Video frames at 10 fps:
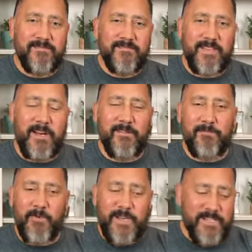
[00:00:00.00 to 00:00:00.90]
You know,
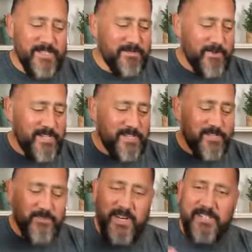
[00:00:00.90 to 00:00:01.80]
we just we
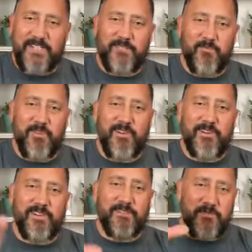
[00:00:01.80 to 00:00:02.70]
just trust His
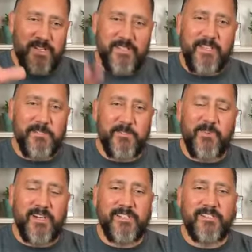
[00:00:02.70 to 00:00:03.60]
word and trust the
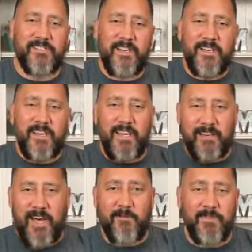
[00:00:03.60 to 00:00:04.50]
instructions,
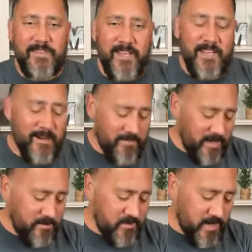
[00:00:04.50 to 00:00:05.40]
and God will take care of
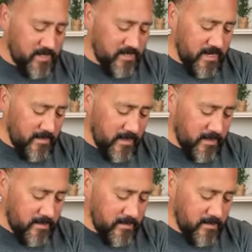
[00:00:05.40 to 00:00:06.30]
the obstruction. Now look at
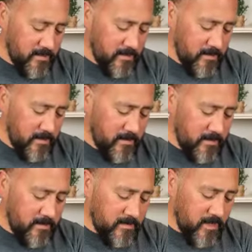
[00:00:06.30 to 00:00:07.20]
this.
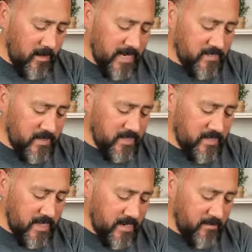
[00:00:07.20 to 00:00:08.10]
And Saul answered and
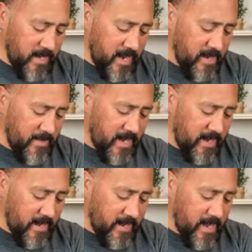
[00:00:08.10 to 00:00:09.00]
said, "Am I am,
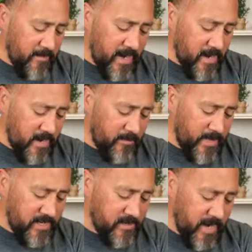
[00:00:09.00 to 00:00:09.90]
uh, am I not a
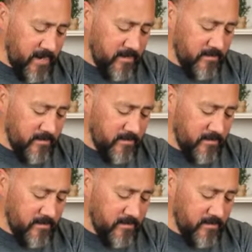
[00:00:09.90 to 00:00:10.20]
Benjamite,